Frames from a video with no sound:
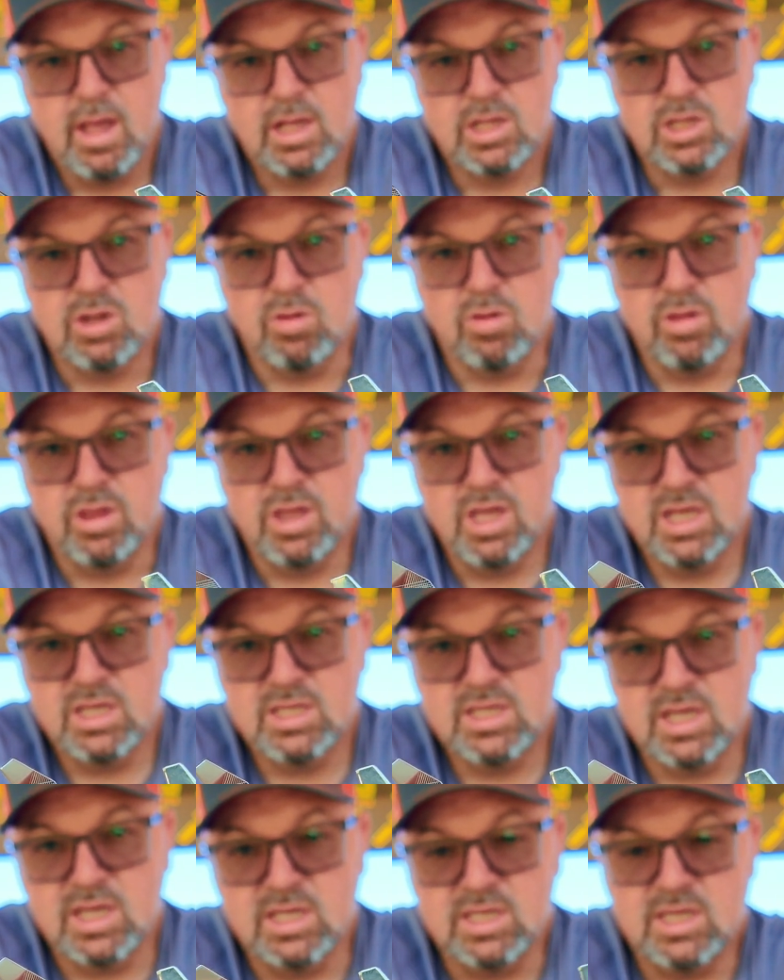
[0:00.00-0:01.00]
so
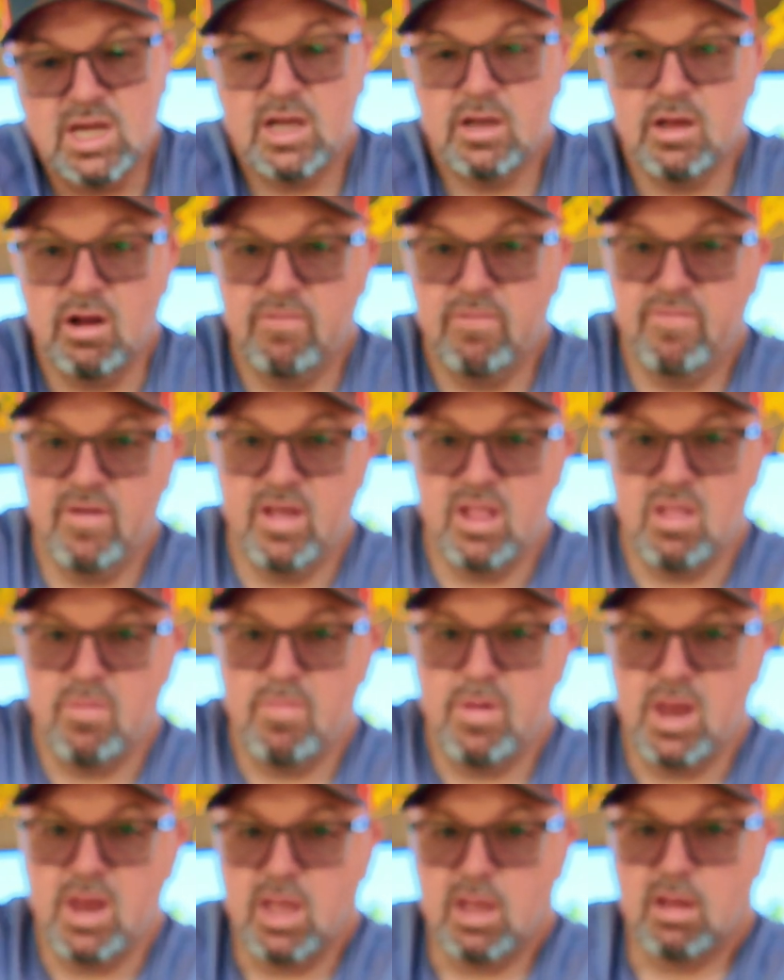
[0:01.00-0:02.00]
this is not going to fit in the
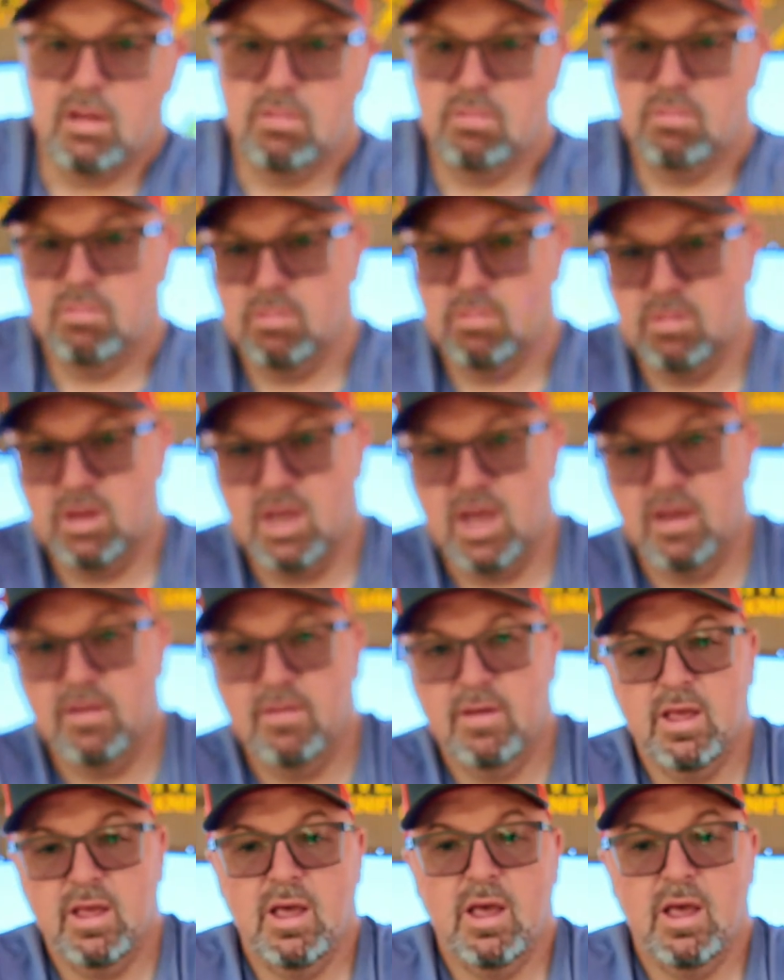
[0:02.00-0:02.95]
Mini, okay?